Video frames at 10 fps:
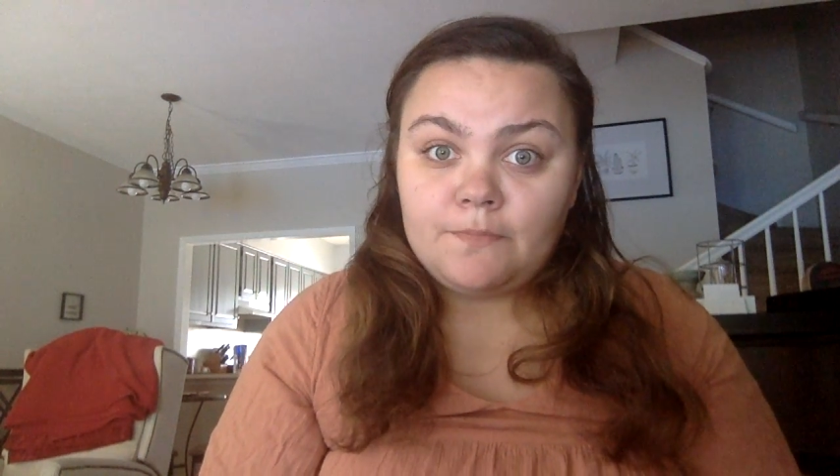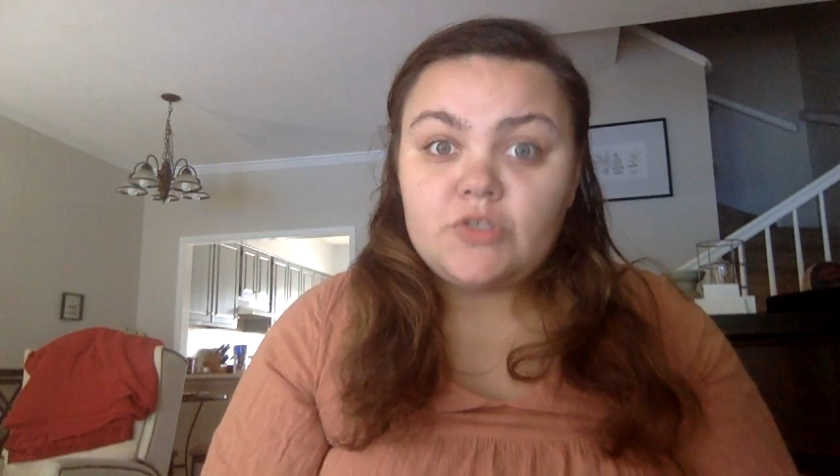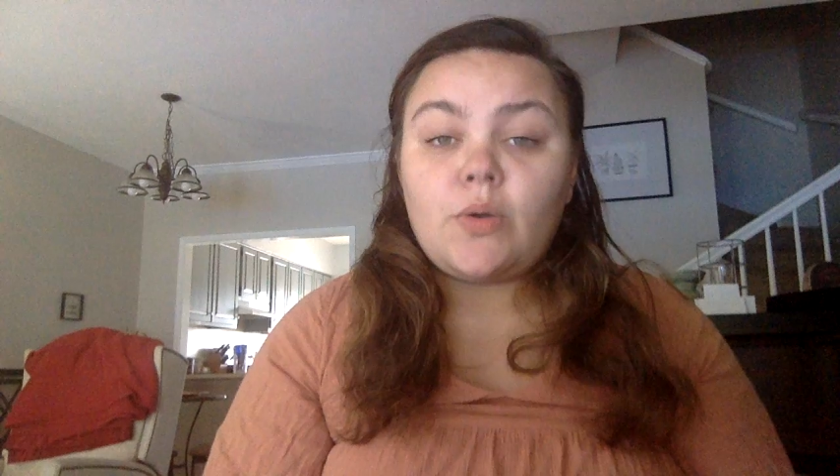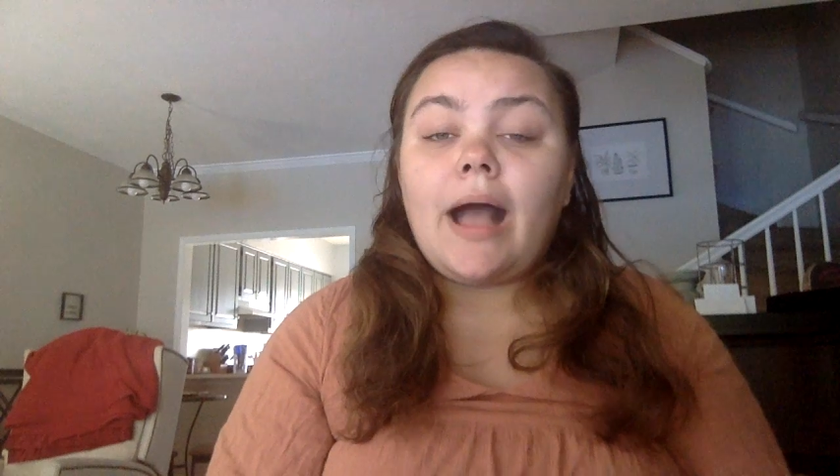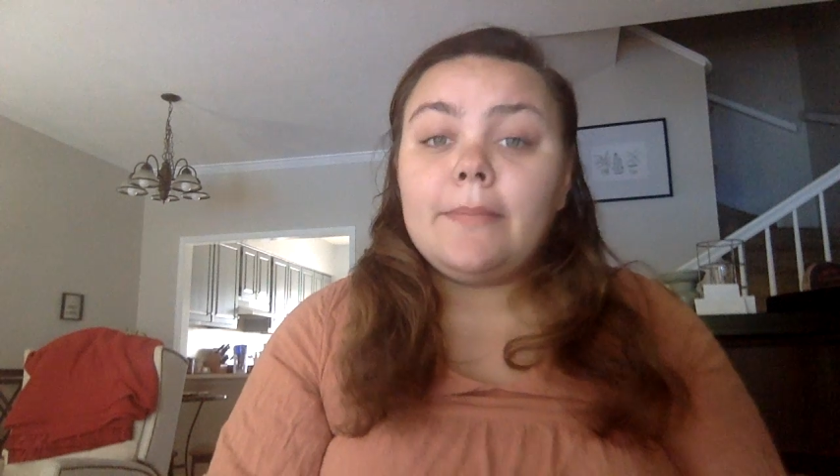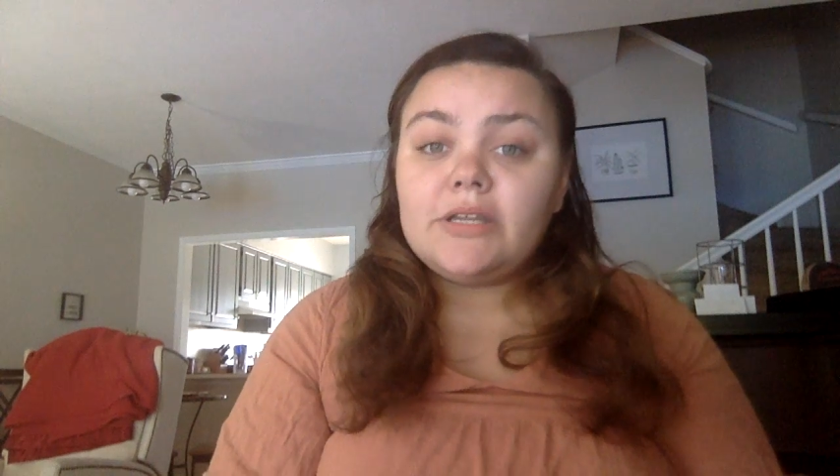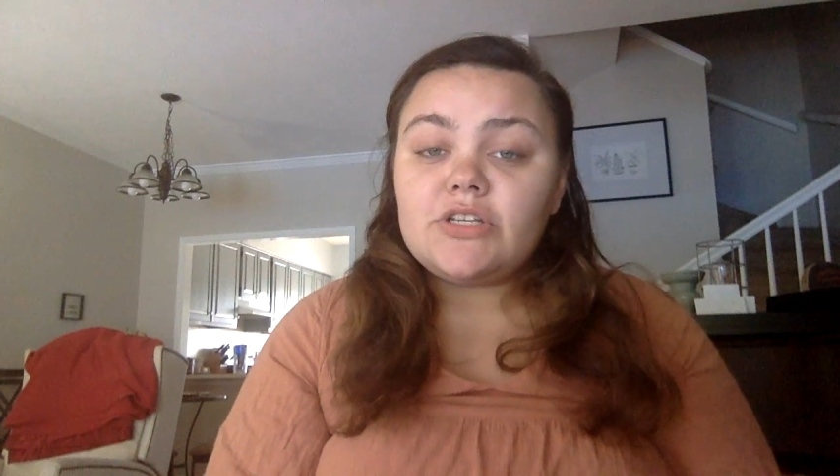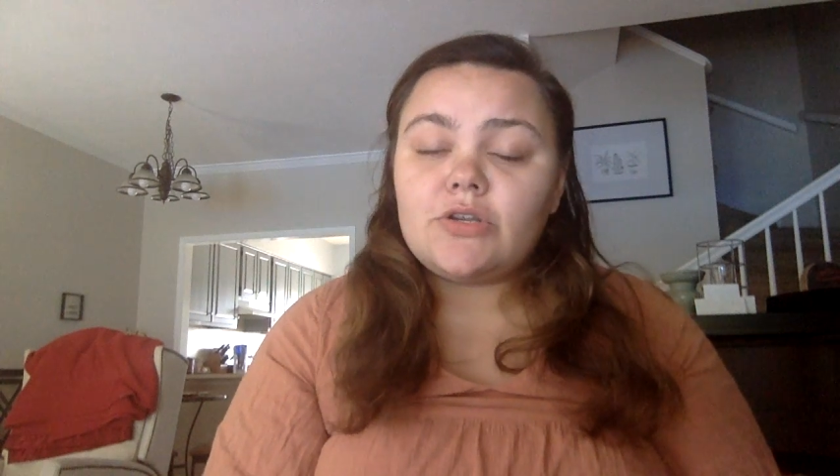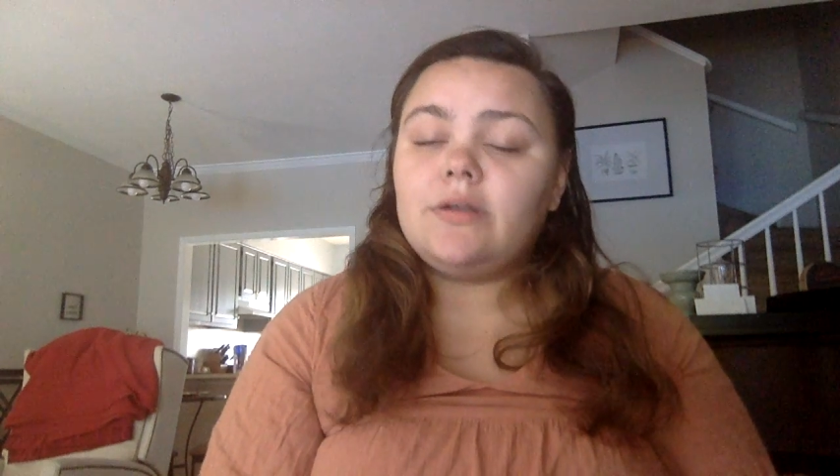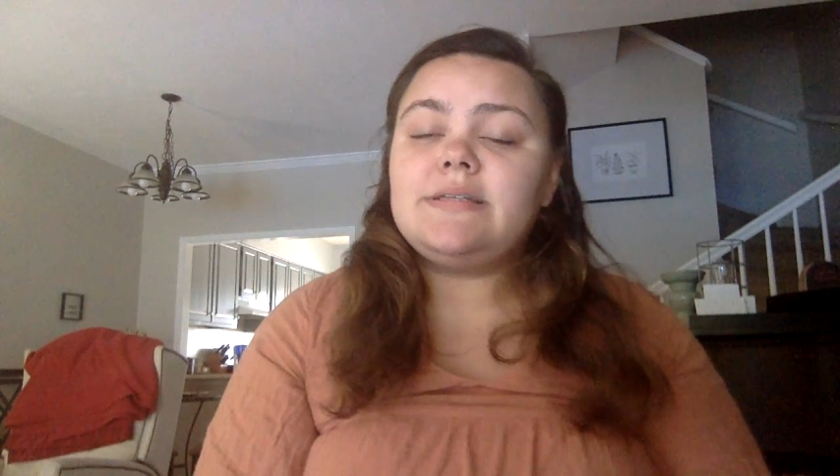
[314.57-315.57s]
So I'm going to
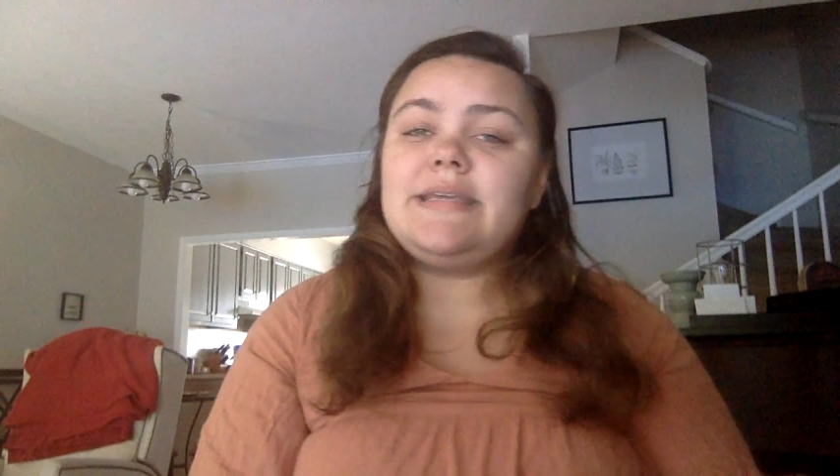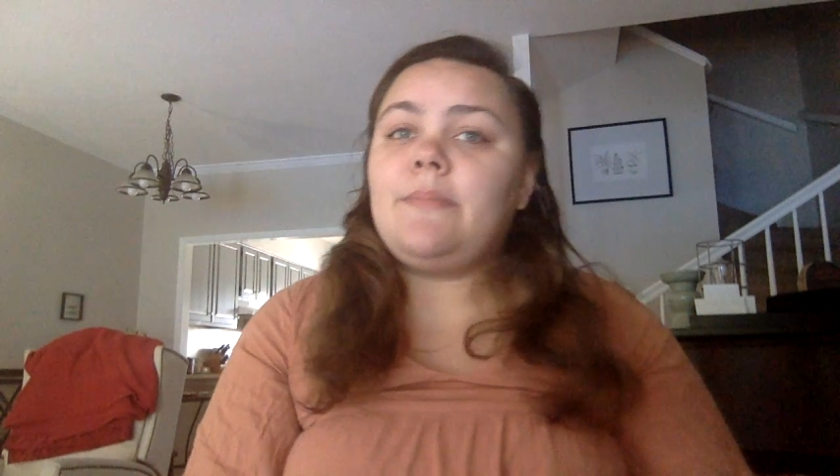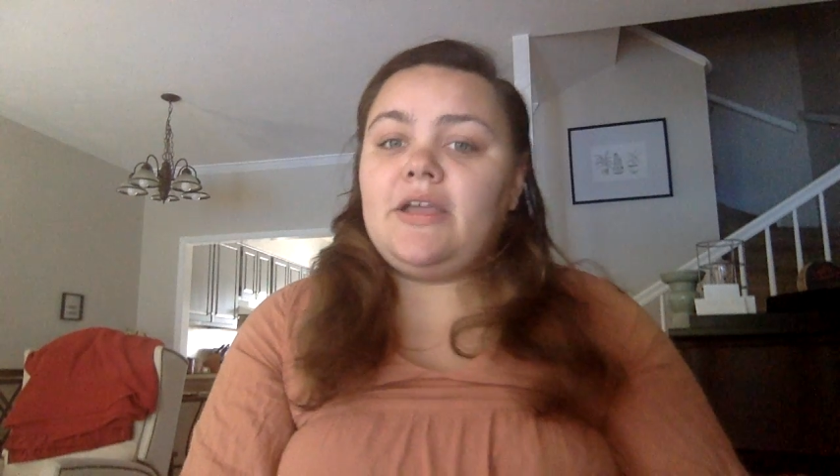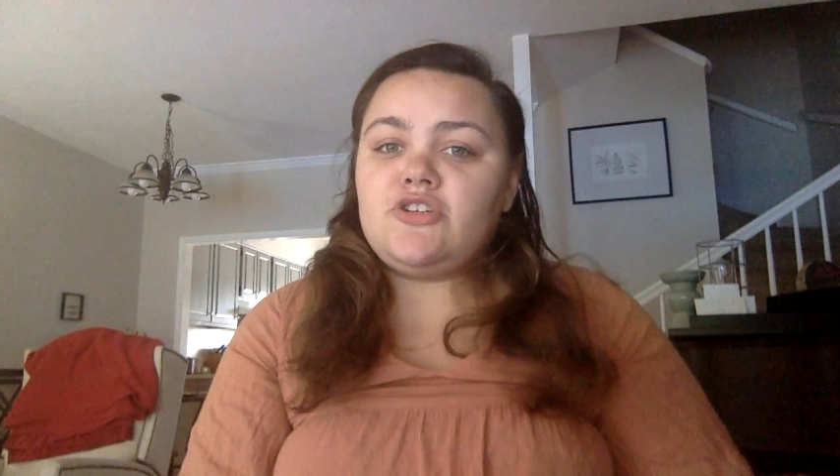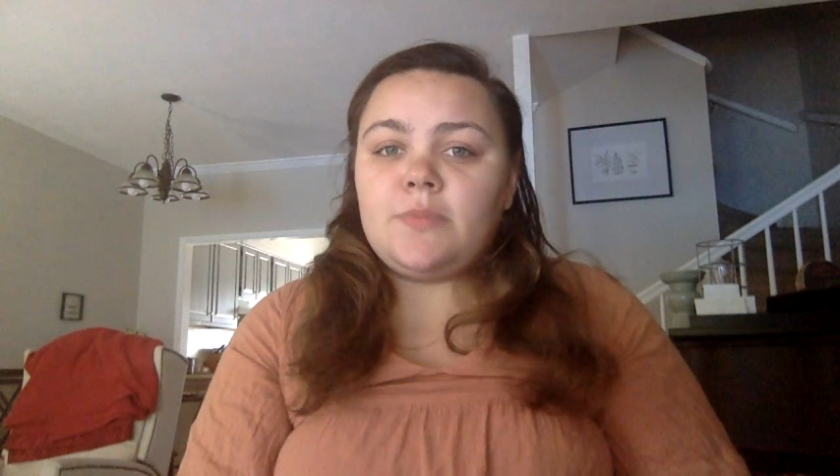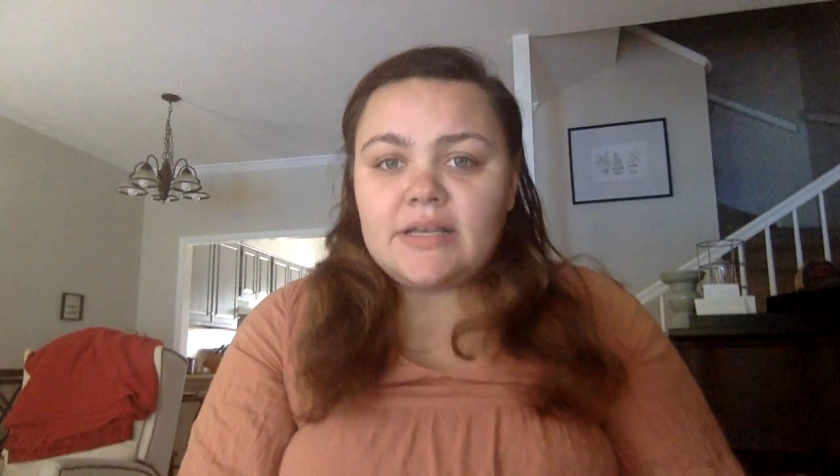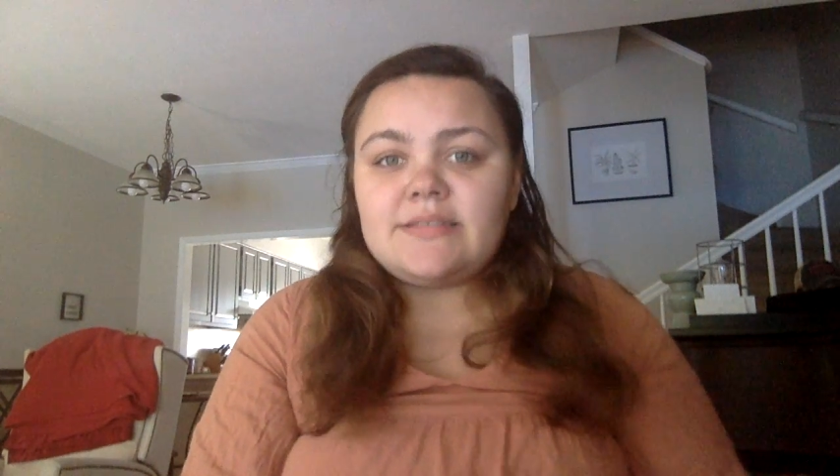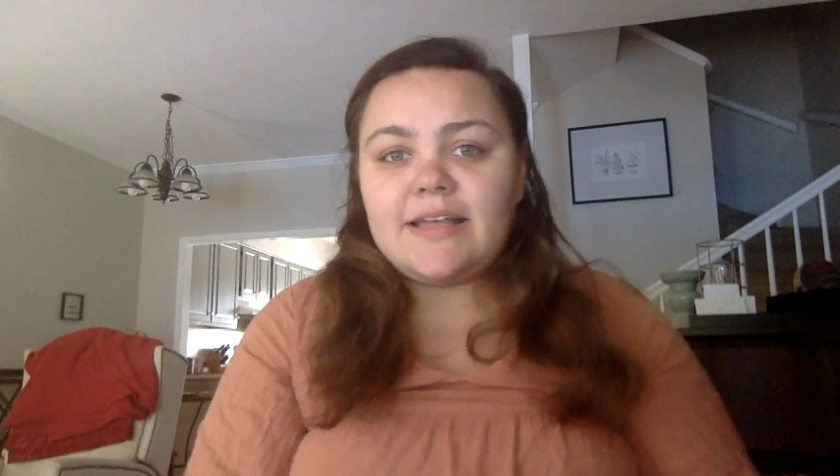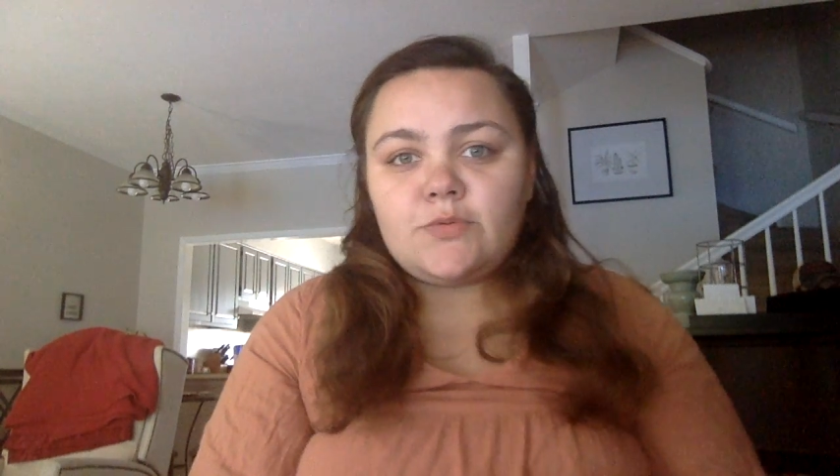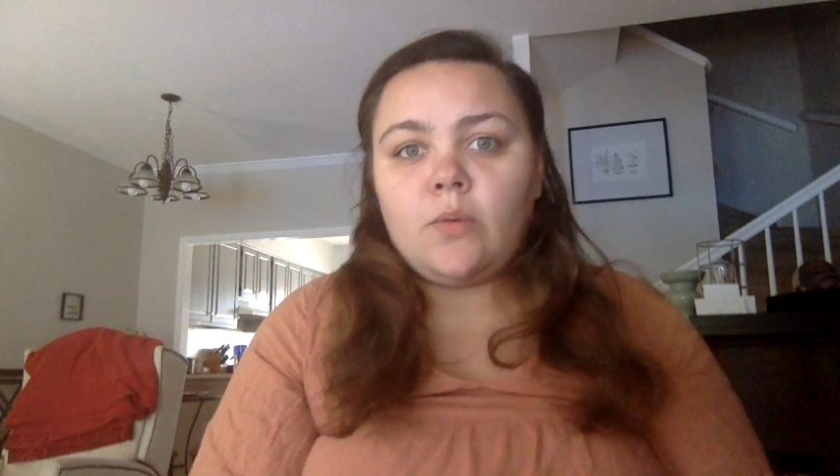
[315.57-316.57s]
start in D major
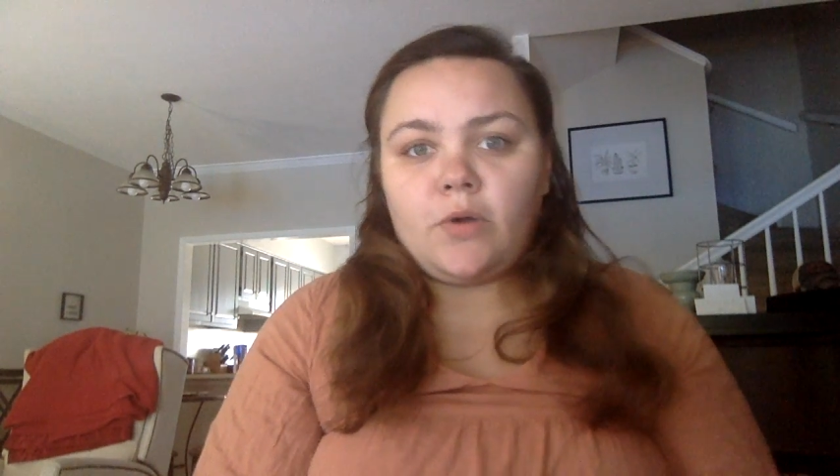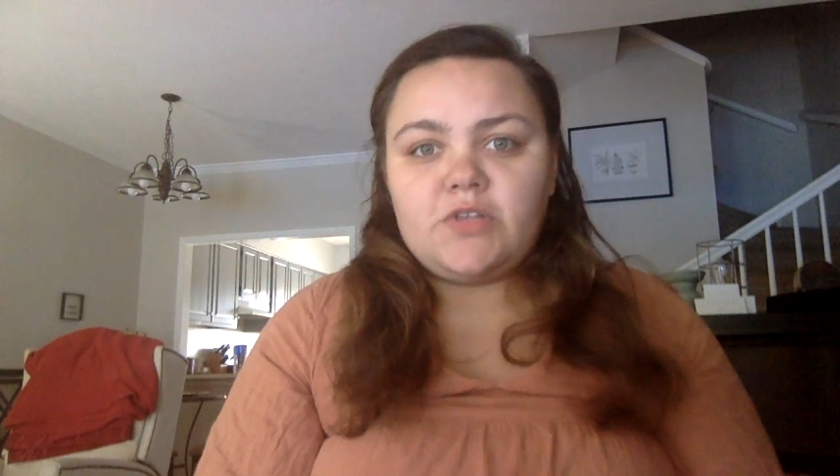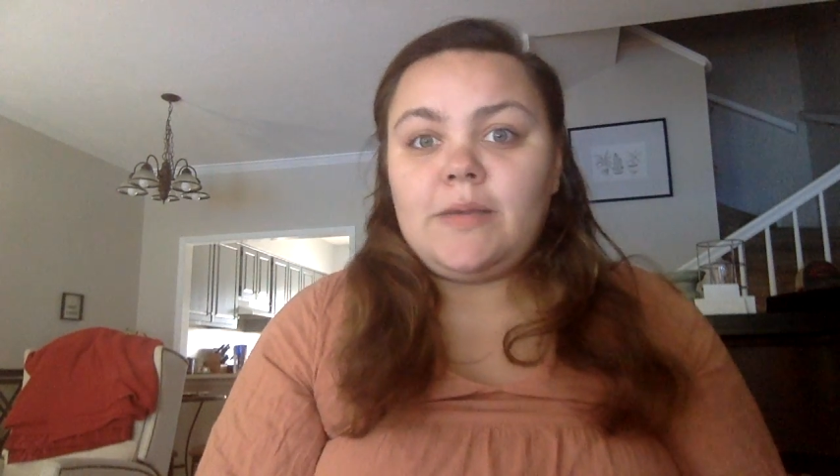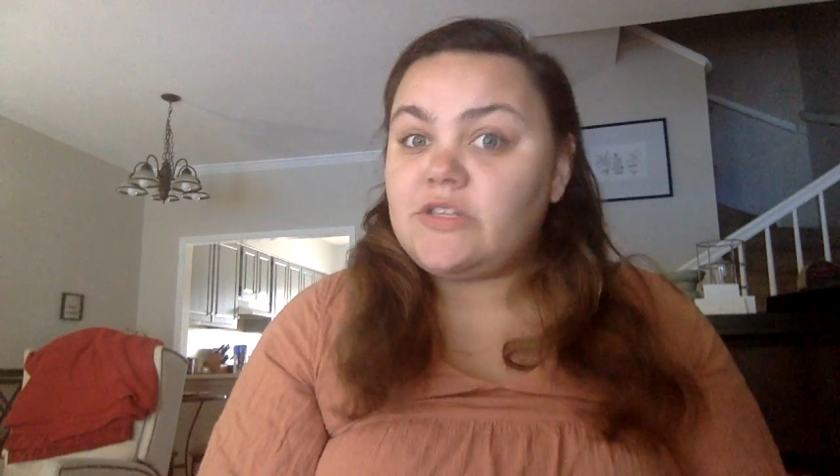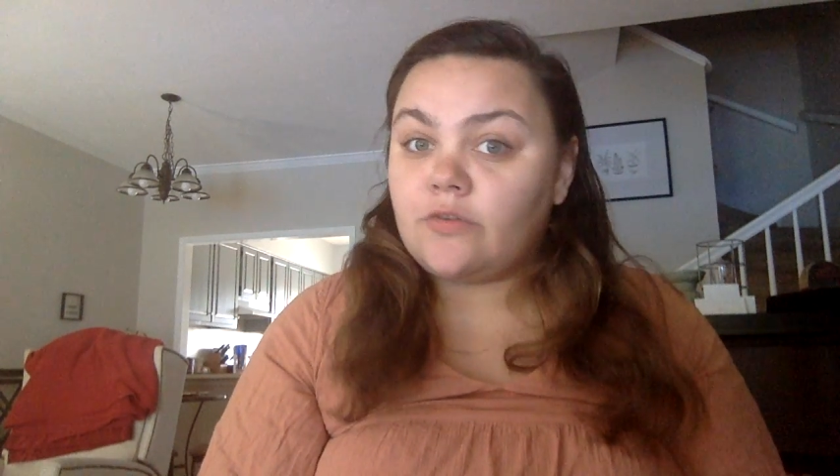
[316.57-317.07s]
because that's what works best